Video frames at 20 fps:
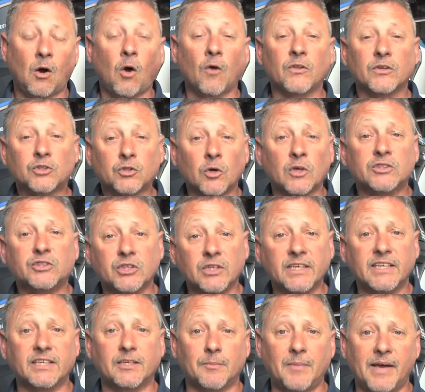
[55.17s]
or the choice you
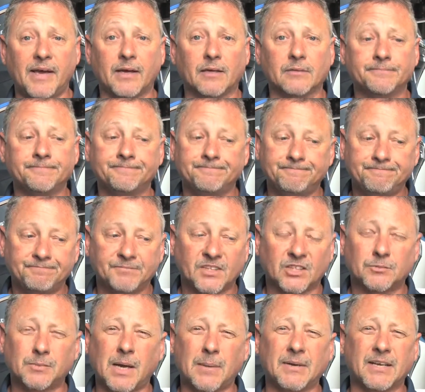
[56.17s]
need to make
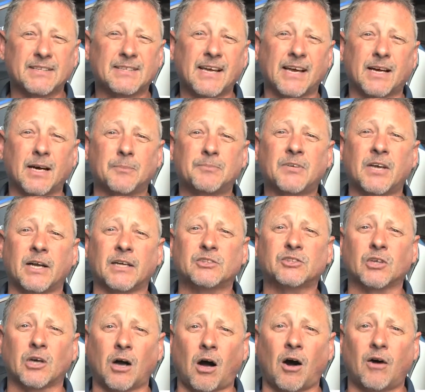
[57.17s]
is maybe to take up tennis
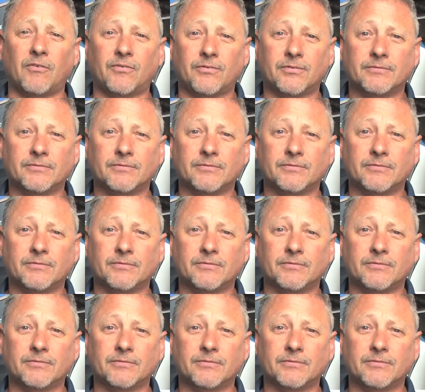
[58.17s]
or golf.